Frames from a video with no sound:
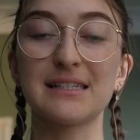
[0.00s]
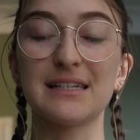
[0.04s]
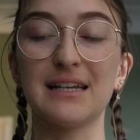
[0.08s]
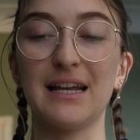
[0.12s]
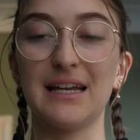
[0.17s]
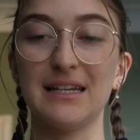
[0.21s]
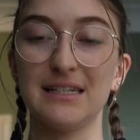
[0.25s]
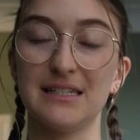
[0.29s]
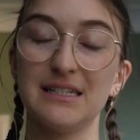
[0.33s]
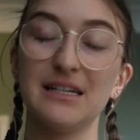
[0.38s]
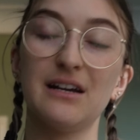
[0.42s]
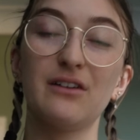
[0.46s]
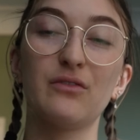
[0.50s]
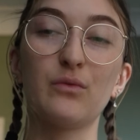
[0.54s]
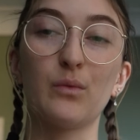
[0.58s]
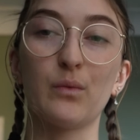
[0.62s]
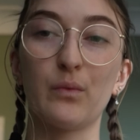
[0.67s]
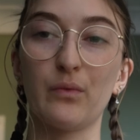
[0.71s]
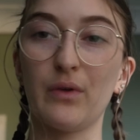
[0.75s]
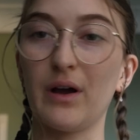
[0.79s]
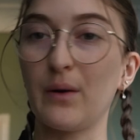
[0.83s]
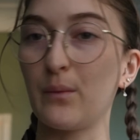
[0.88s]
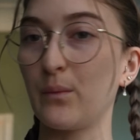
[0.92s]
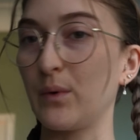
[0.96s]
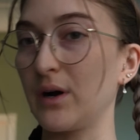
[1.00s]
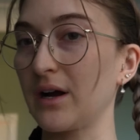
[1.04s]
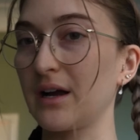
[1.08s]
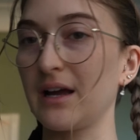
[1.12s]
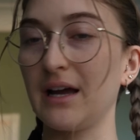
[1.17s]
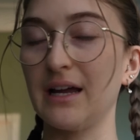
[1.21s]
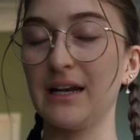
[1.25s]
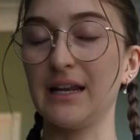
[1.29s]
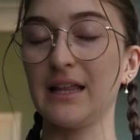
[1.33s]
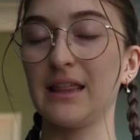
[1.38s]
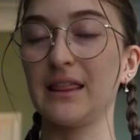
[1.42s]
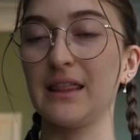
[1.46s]
an idea of what
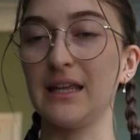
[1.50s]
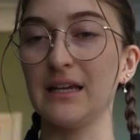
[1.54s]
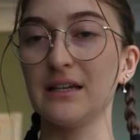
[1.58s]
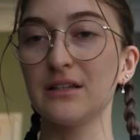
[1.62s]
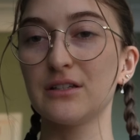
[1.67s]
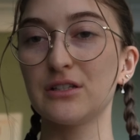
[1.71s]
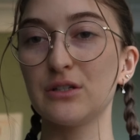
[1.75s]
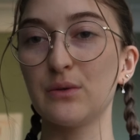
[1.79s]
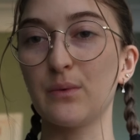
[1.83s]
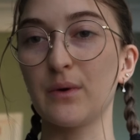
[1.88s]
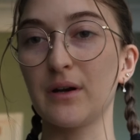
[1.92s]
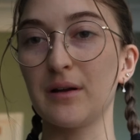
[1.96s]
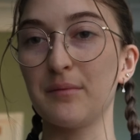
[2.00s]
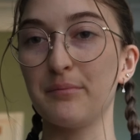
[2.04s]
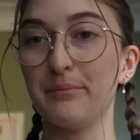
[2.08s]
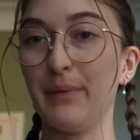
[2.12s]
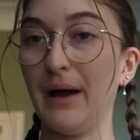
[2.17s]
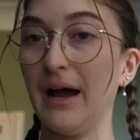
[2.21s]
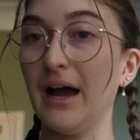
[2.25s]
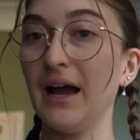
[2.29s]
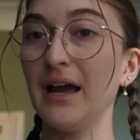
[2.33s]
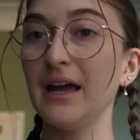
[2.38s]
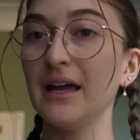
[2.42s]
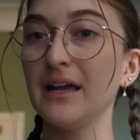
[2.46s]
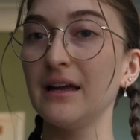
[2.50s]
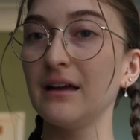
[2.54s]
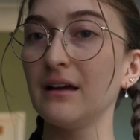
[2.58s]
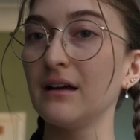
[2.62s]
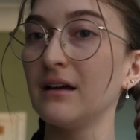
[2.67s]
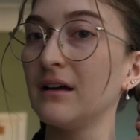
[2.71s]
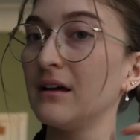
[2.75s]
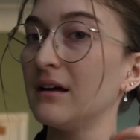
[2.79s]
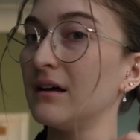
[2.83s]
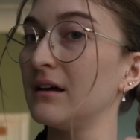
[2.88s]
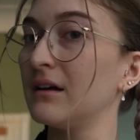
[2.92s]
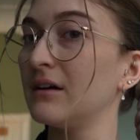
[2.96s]
kind of things you wanna buy
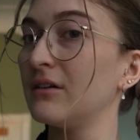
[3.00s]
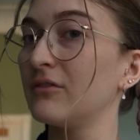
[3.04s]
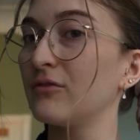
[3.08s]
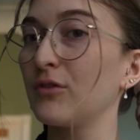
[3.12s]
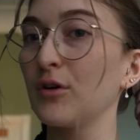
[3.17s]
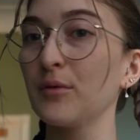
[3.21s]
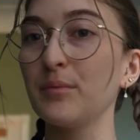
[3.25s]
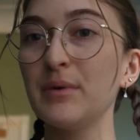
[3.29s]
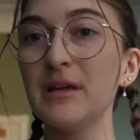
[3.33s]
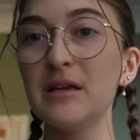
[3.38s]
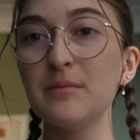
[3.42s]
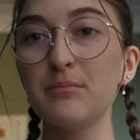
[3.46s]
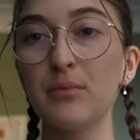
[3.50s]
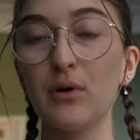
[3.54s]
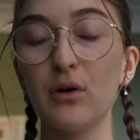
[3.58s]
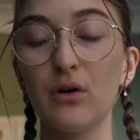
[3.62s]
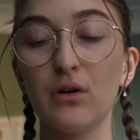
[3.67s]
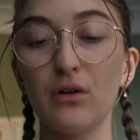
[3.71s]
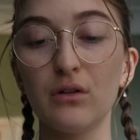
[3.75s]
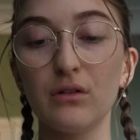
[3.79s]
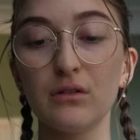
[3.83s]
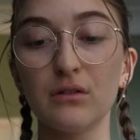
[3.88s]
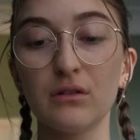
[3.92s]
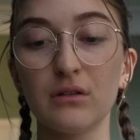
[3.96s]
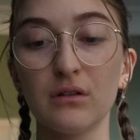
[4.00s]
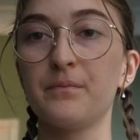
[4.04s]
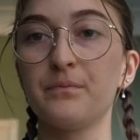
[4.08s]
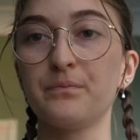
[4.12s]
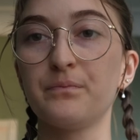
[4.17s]
for people.